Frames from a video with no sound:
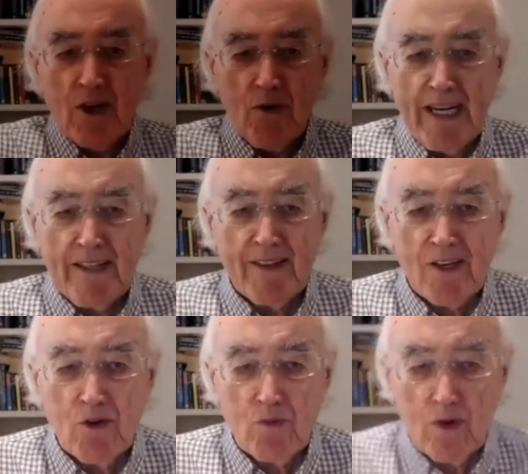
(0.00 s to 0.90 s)
anything
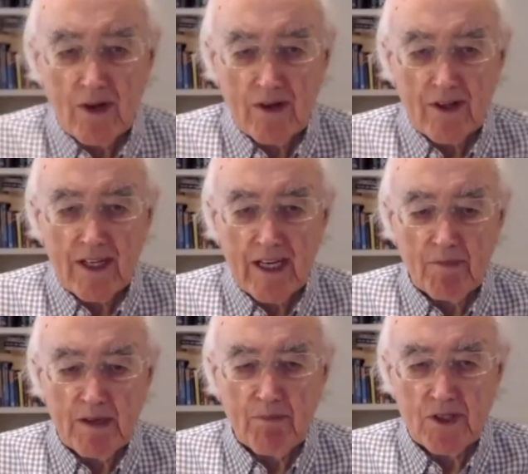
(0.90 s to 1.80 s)
you want can
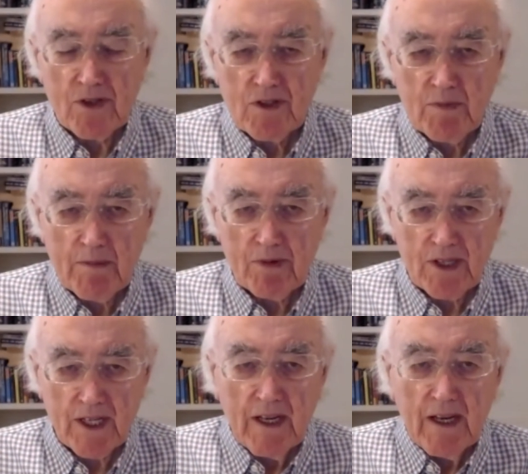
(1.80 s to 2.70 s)
be produced by
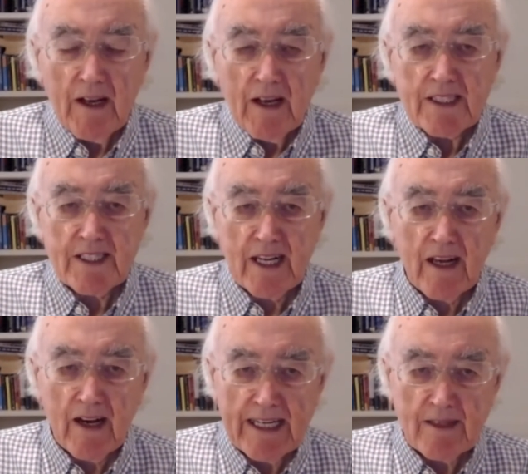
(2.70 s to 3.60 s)
putting
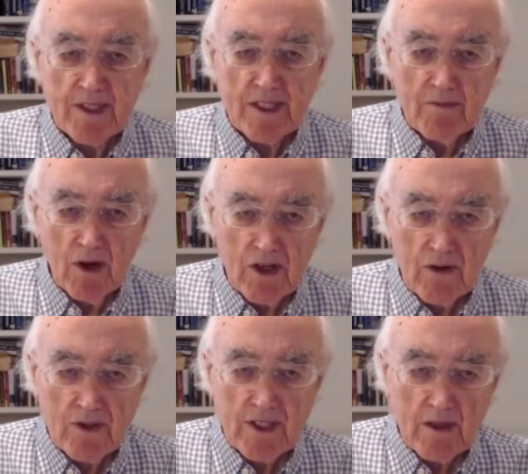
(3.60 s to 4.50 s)
single atoms into
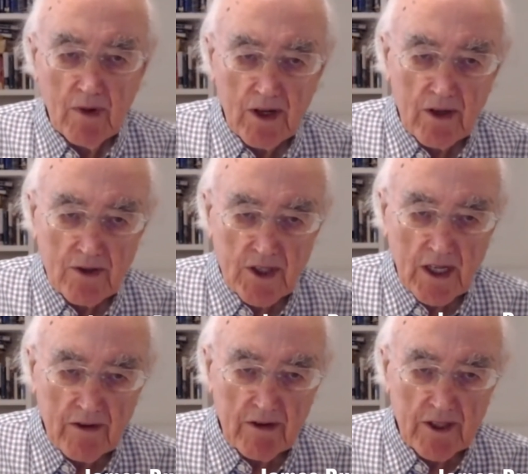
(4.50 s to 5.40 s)
molecules and the molecules
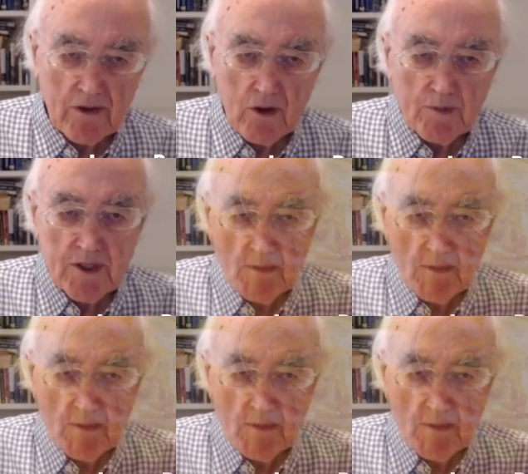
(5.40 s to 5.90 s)
together into groups to